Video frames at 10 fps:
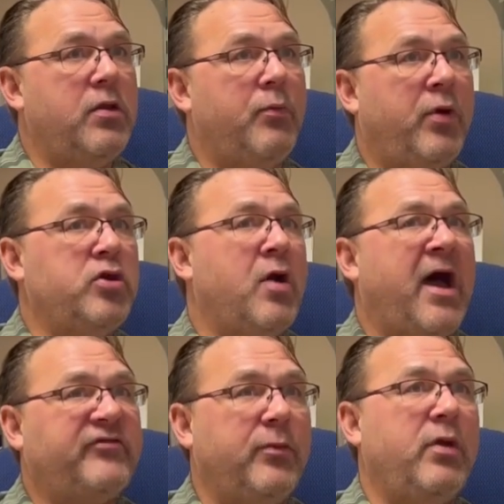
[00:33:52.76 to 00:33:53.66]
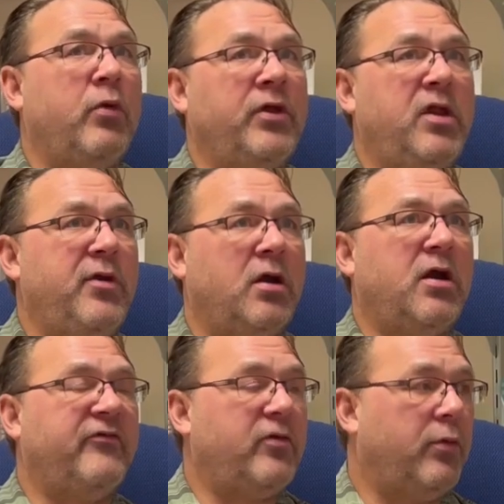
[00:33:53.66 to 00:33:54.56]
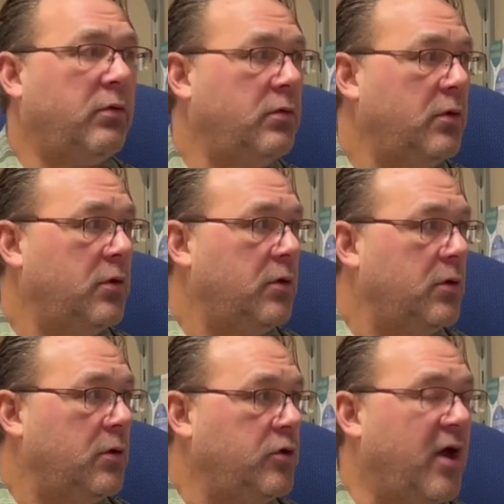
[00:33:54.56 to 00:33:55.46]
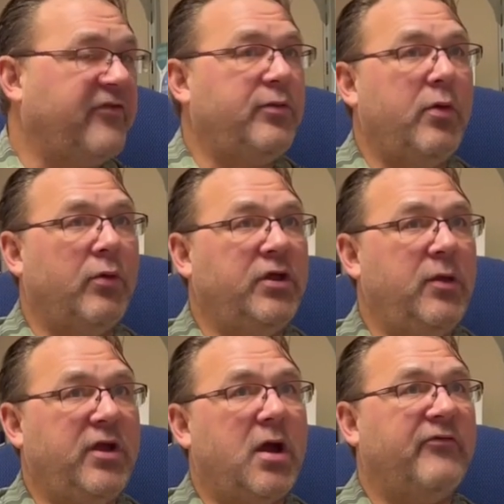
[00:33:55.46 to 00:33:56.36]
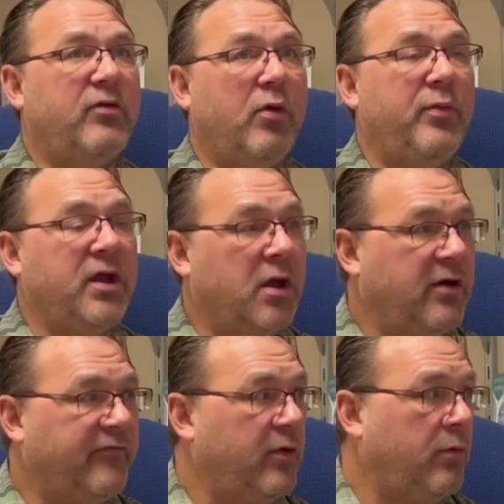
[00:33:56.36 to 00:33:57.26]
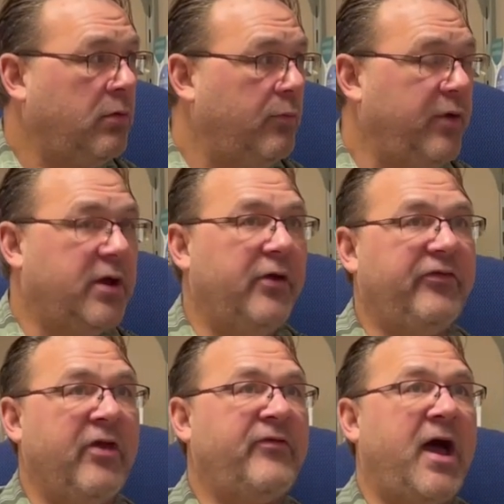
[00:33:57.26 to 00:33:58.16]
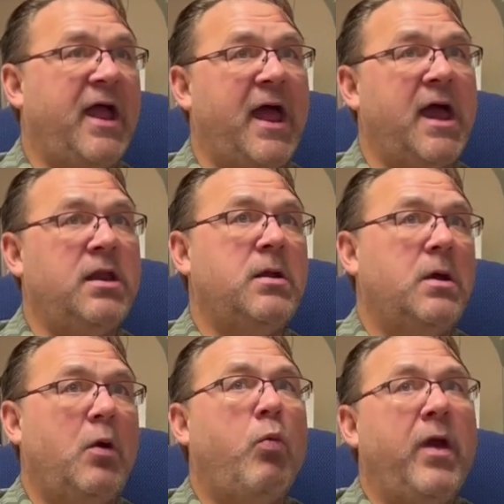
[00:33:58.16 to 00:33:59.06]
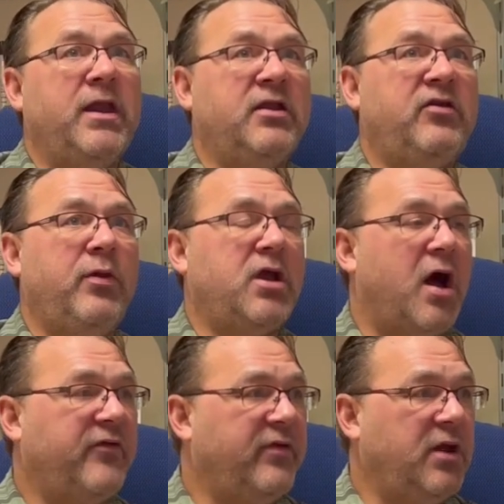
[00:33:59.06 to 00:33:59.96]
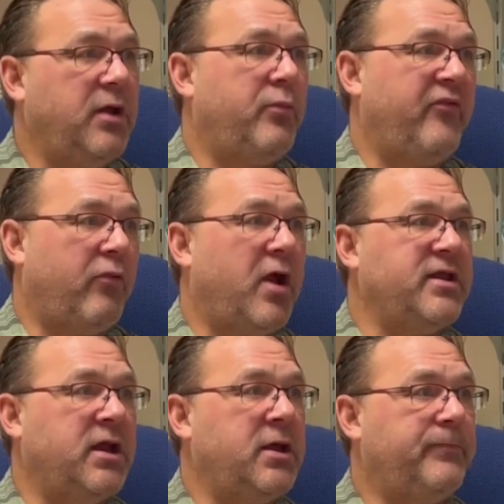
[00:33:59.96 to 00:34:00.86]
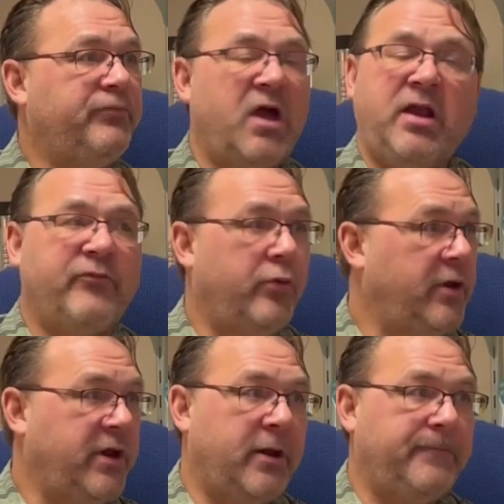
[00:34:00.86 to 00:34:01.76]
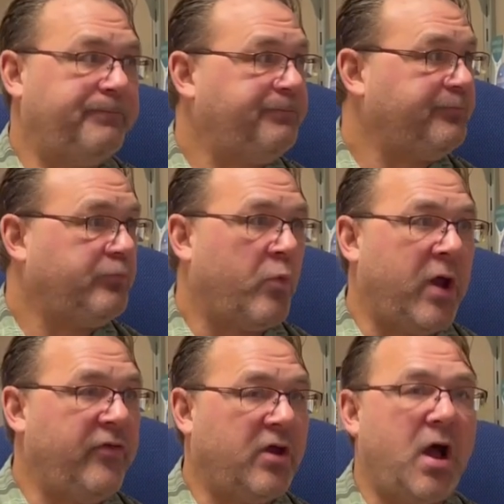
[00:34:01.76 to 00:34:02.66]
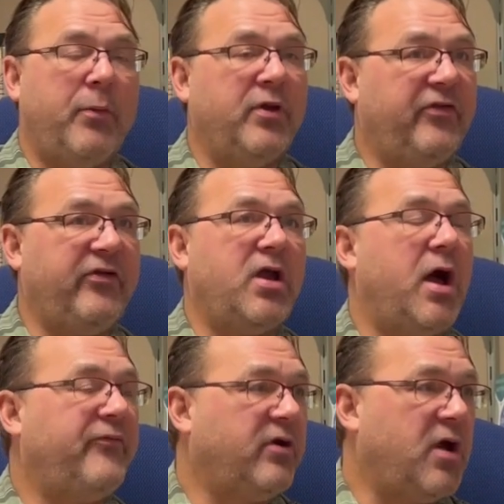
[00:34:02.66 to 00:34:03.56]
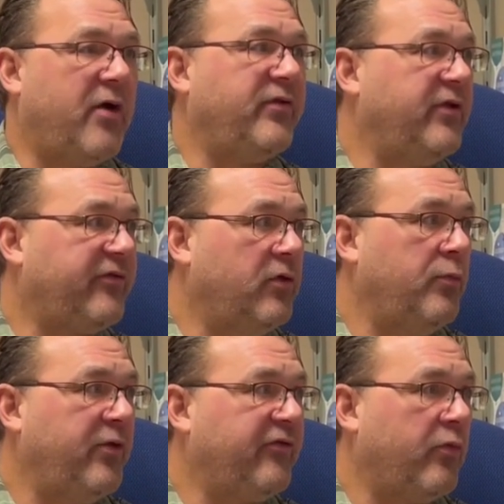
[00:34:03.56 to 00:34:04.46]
But you have to be willing to be uncomfortable. You have to be willing to be comfortable being uncomfortable, because if I had waited to be confident before I did it, I never would have did it, right? The confidence loop is a